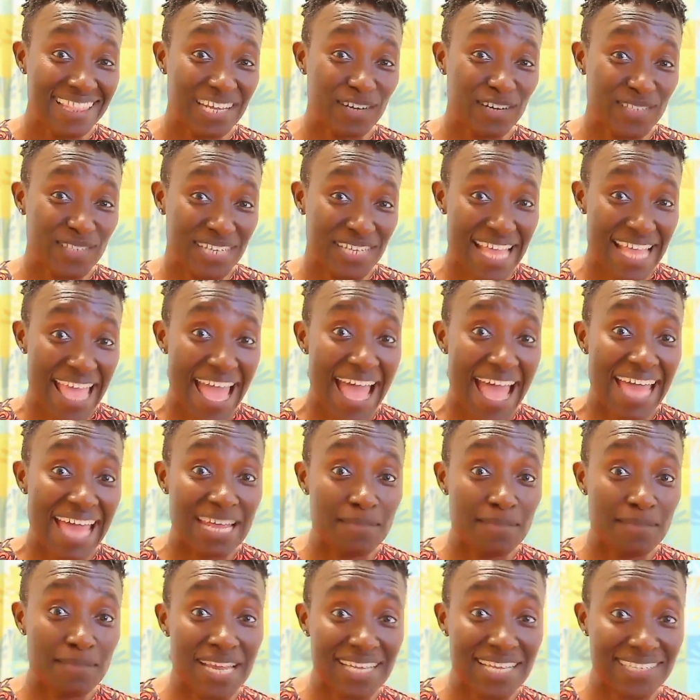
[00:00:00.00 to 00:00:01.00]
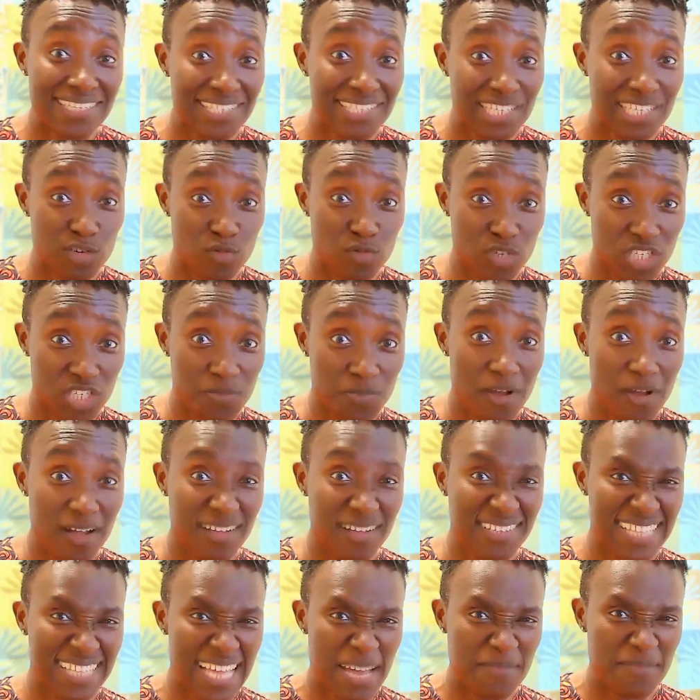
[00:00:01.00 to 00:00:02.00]
There's an anamnestic
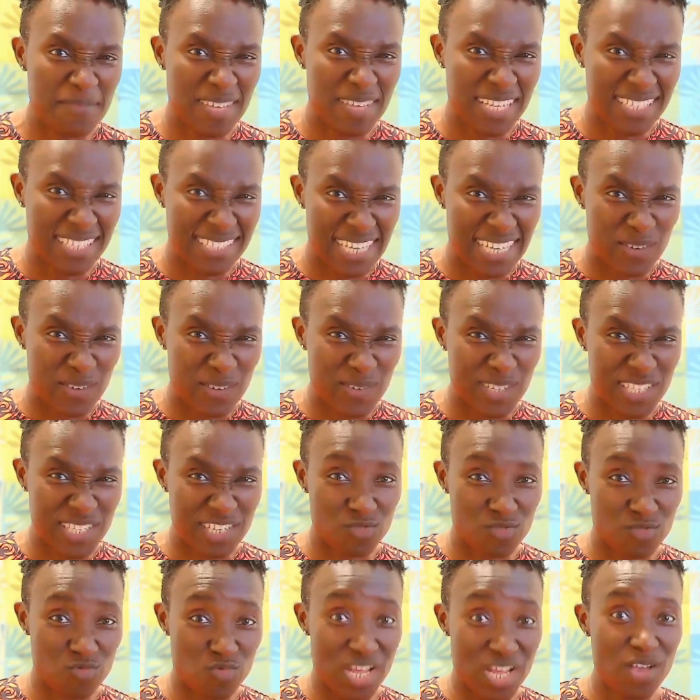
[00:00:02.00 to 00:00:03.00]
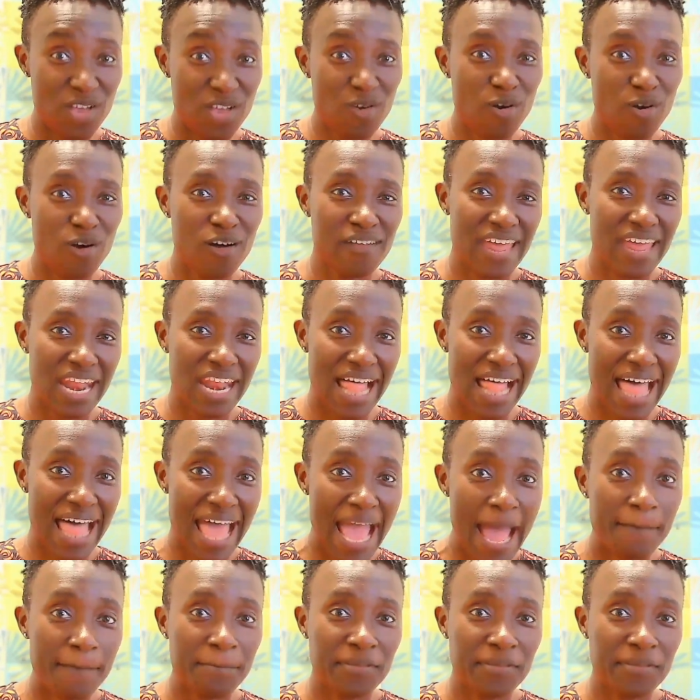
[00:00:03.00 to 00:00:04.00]
response. That means there is a recall that'll
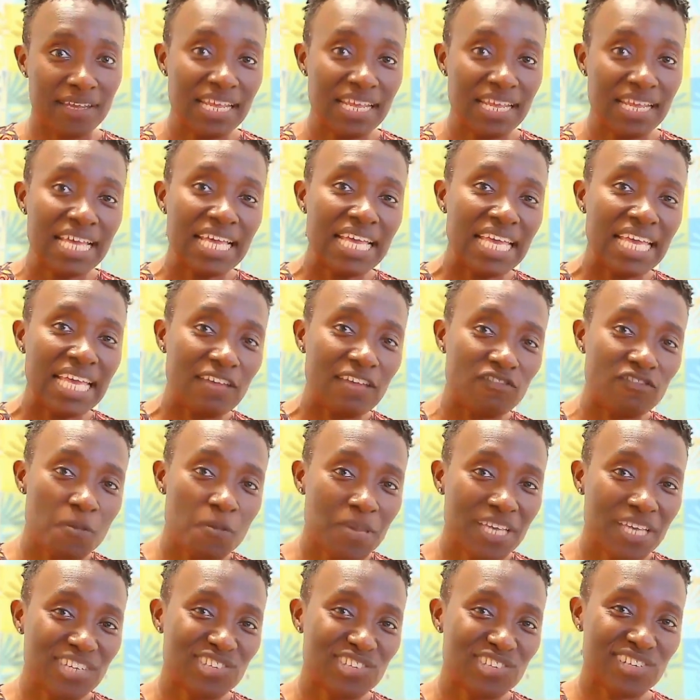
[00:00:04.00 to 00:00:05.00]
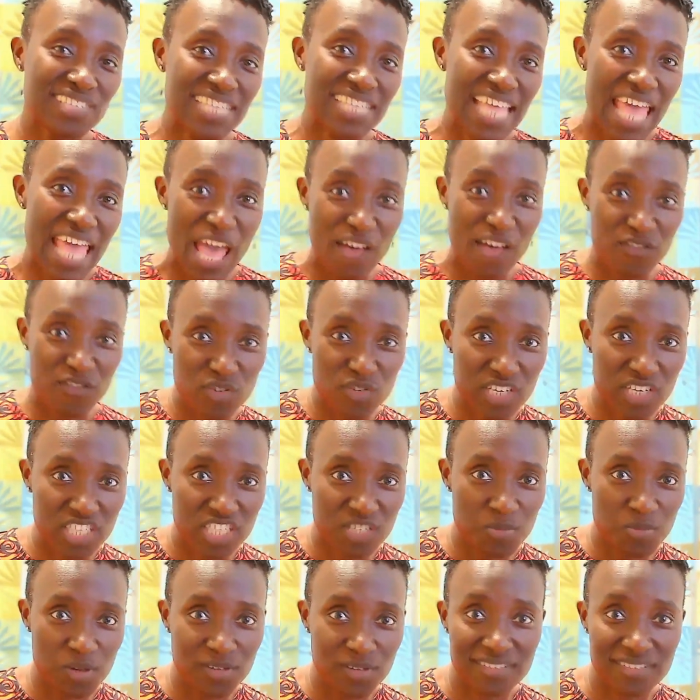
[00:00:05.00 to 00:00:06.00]
happen if the patient is ever
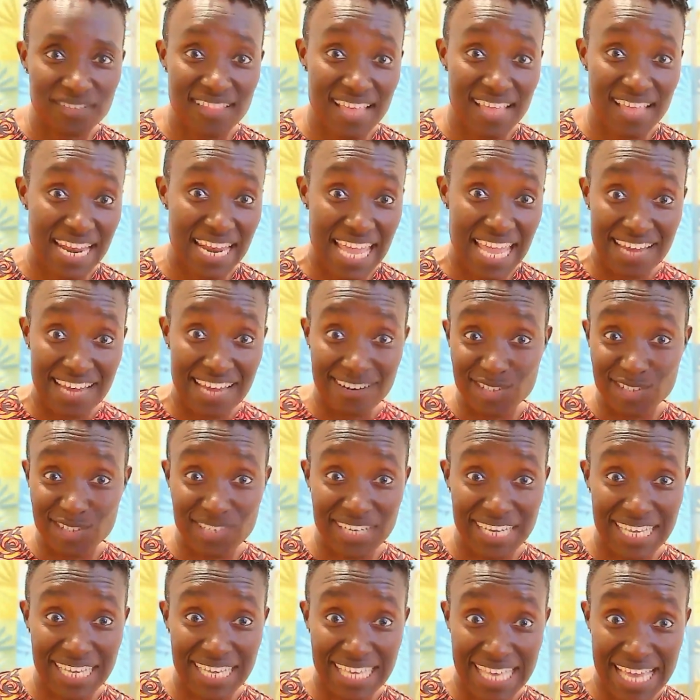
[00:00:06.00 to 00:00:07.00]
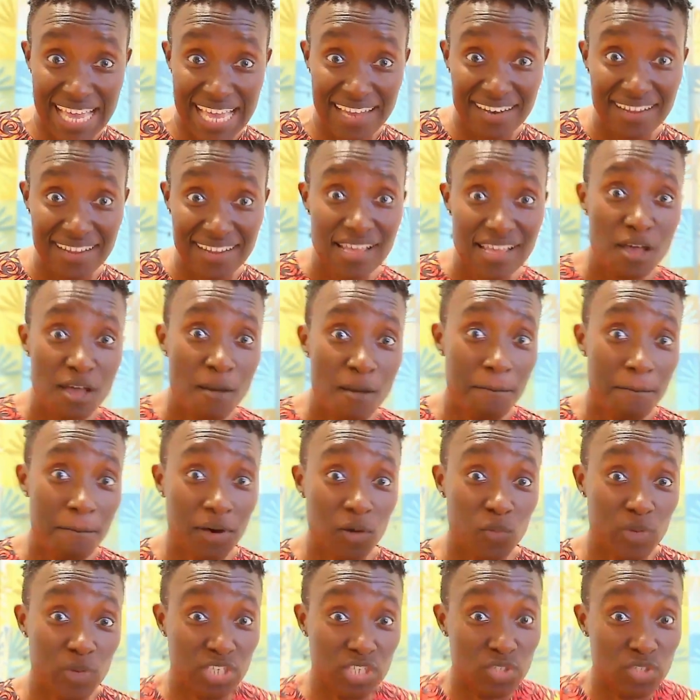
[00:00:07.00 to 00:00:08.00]
exposed to that antigen again.
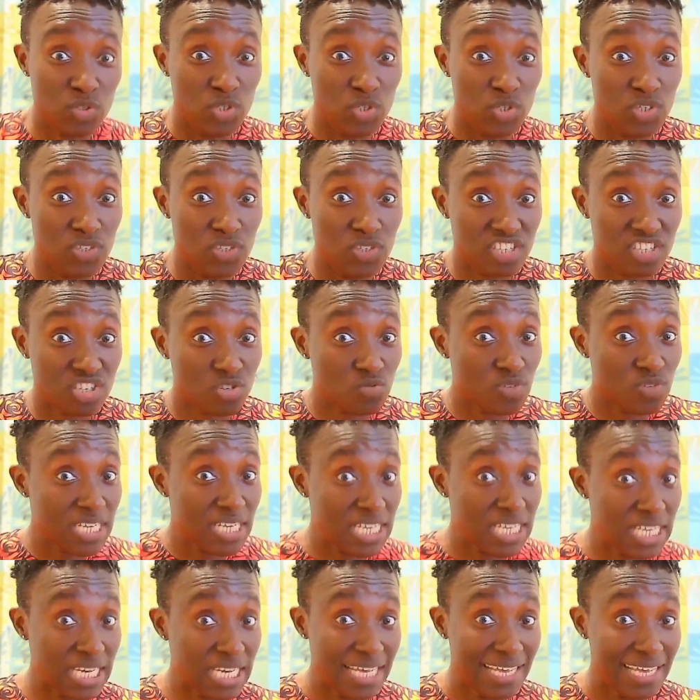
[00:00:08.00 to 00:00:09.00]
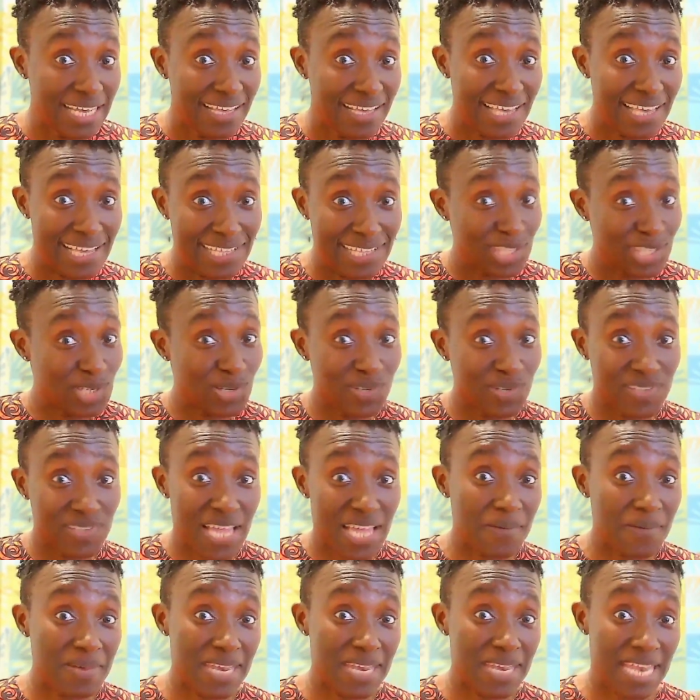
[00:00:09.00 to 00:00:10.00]
But when you do the screen, it
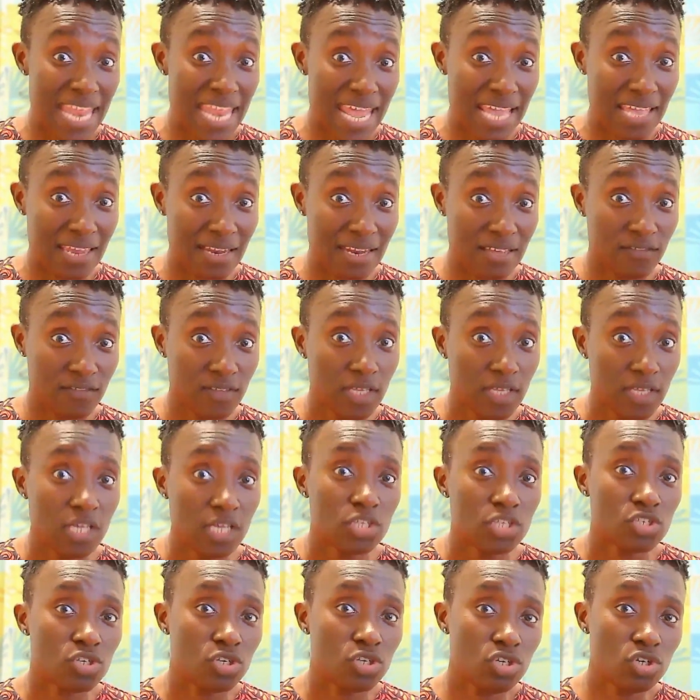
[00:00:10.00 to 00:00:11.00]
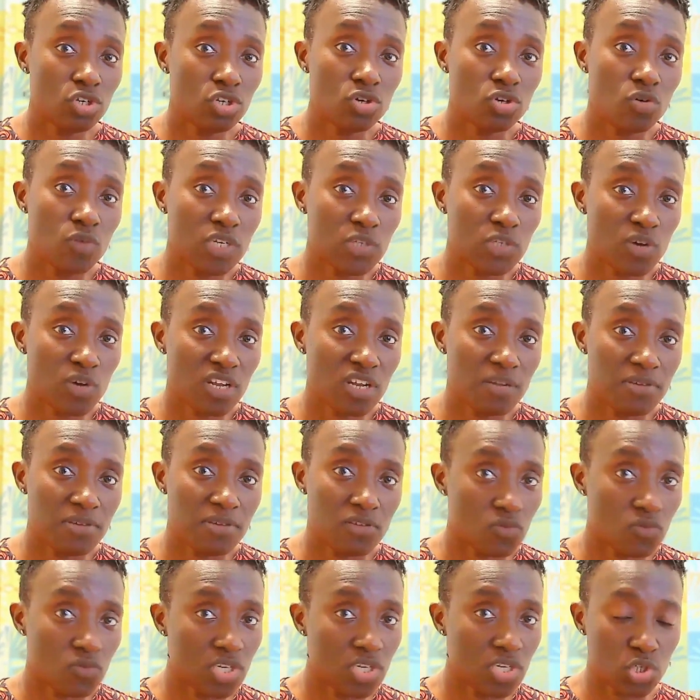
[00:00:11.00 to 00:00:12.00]
turns out negative. So you don't always want to
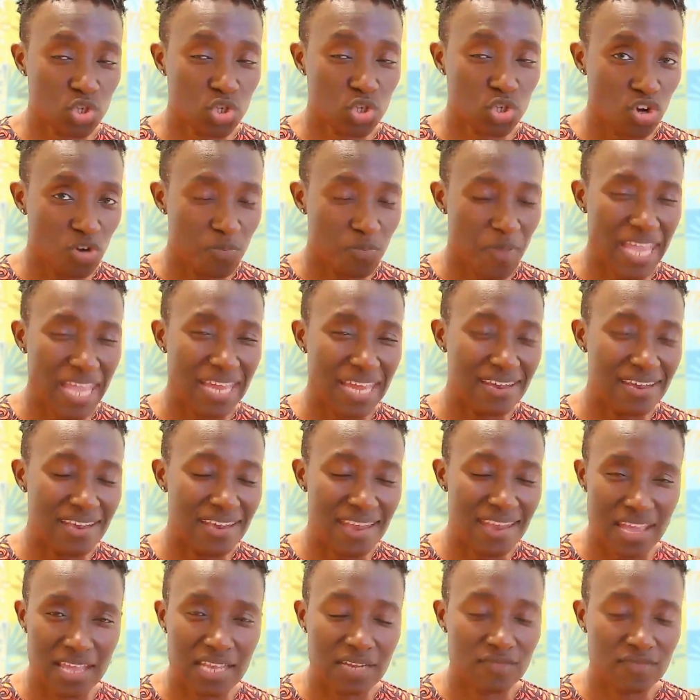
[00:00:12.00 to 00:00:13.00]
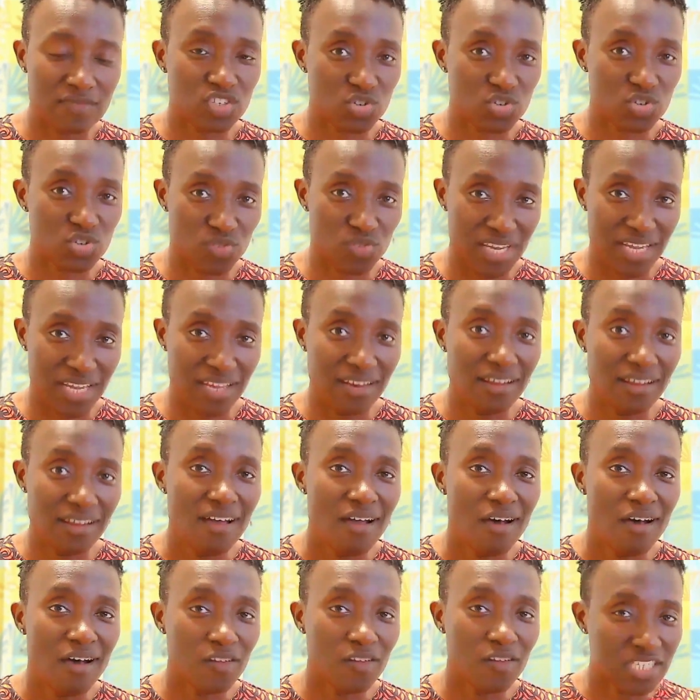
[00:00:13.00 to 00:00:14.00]
be reassured by a negative screen
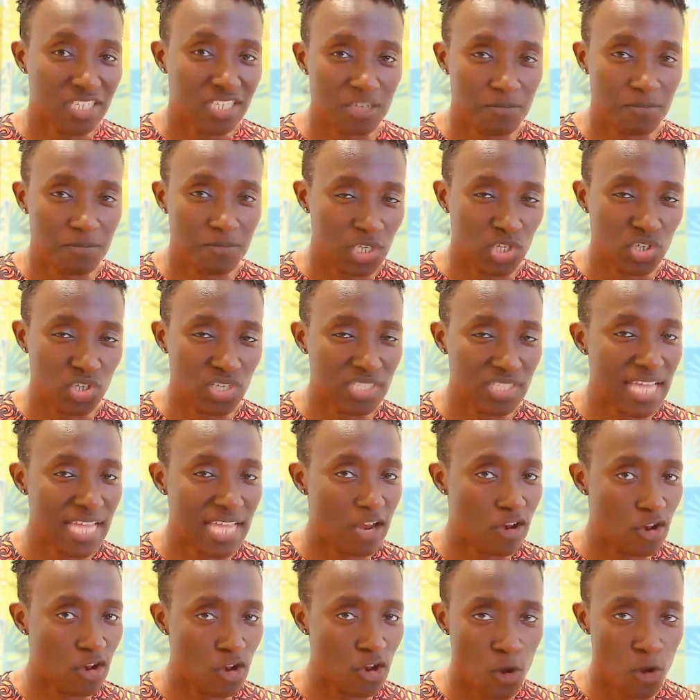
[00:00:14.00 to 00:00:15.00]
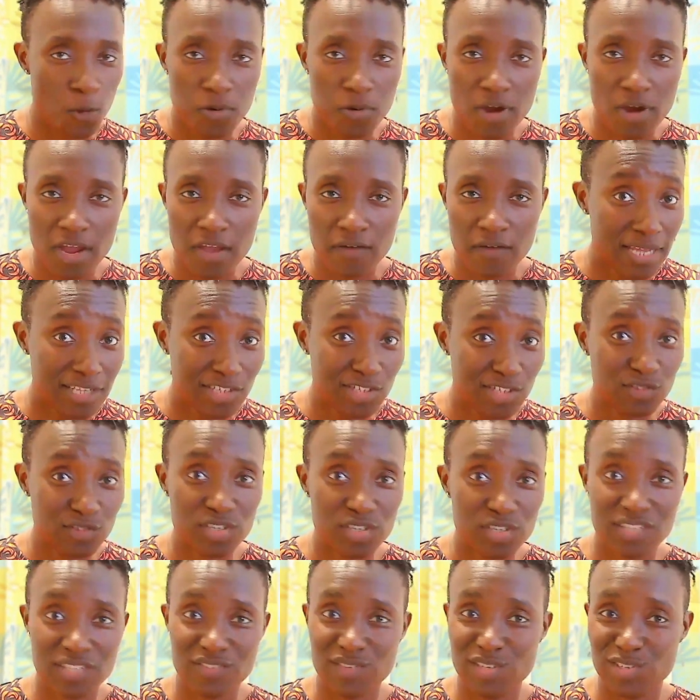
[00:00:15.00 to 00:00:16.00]
unless the patient has had no prior history
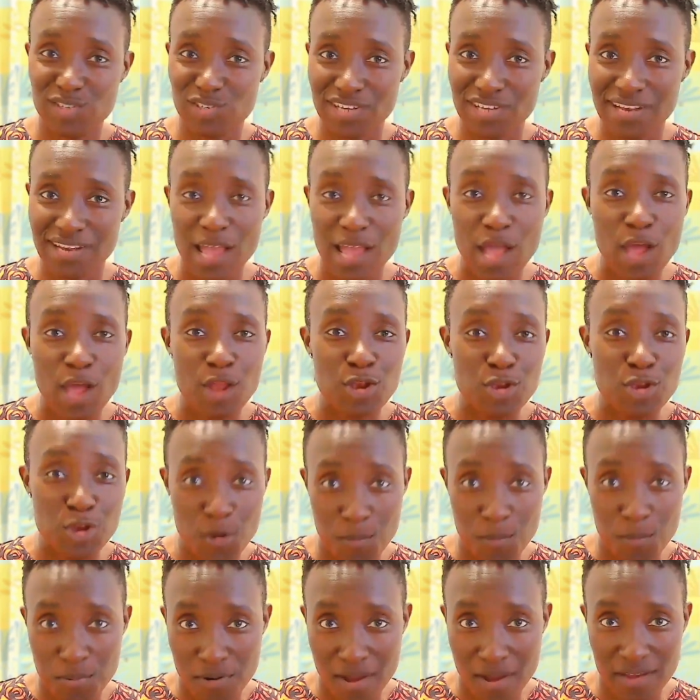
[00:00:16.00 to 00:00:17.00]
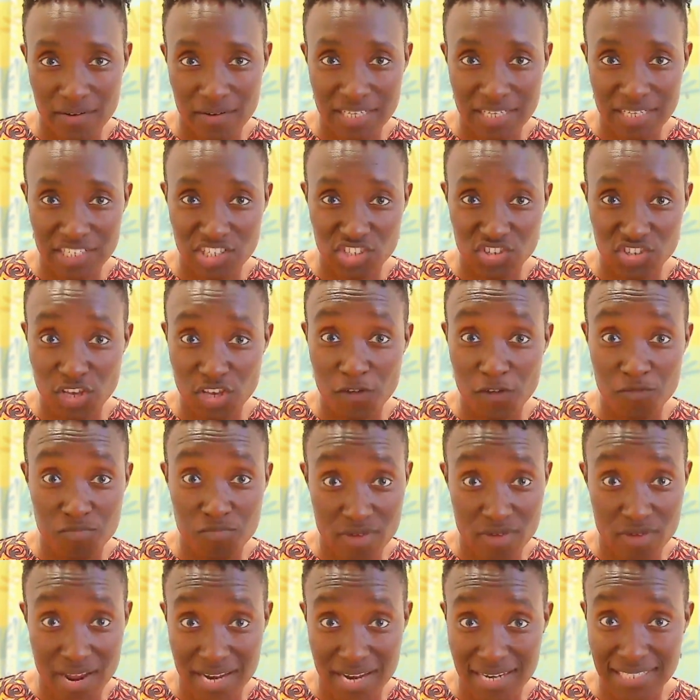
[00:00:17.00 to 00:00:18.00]
of transfusion, no prior history
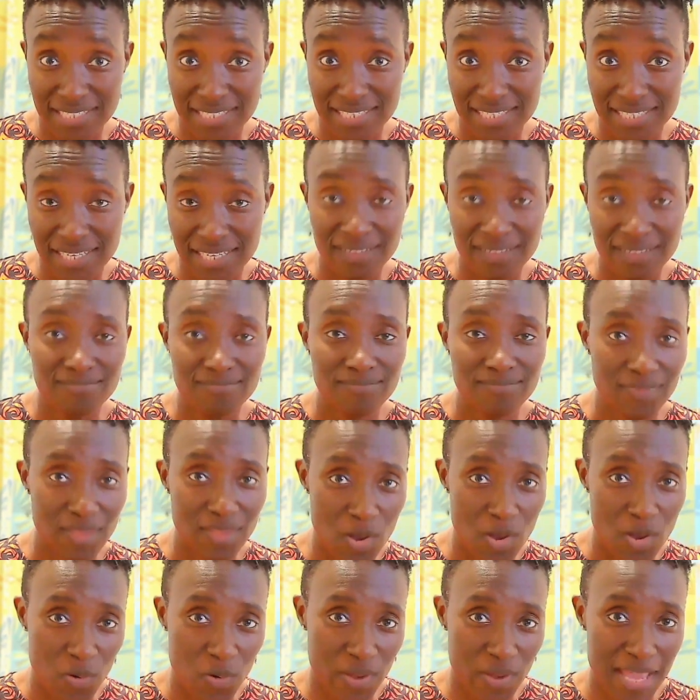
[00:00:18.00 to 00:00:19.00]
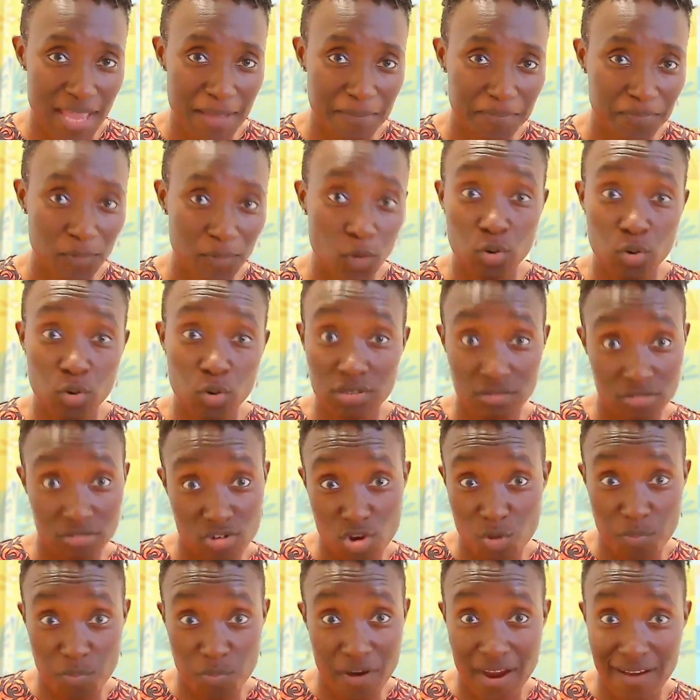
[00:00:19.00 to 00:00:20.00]
of pregnancy. Okay, or
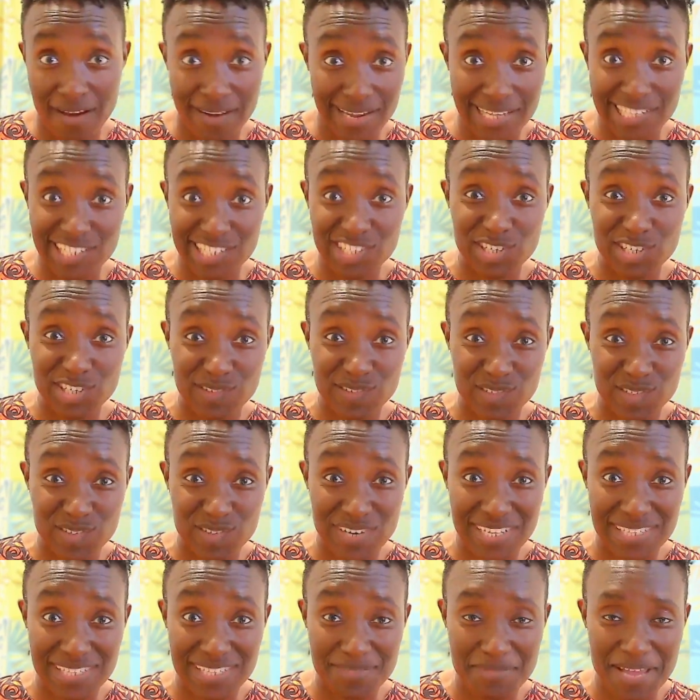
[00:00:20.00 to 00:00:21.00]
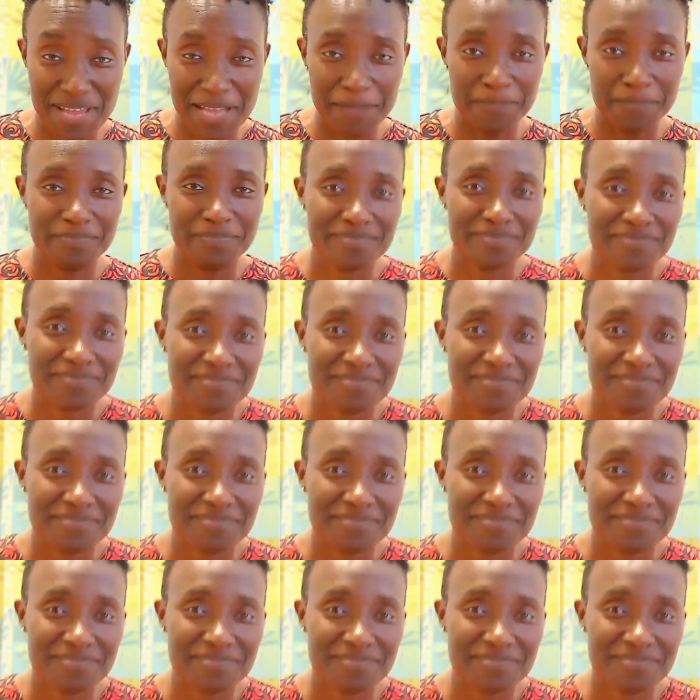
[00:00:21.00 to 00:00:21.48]
no prior history or transplant.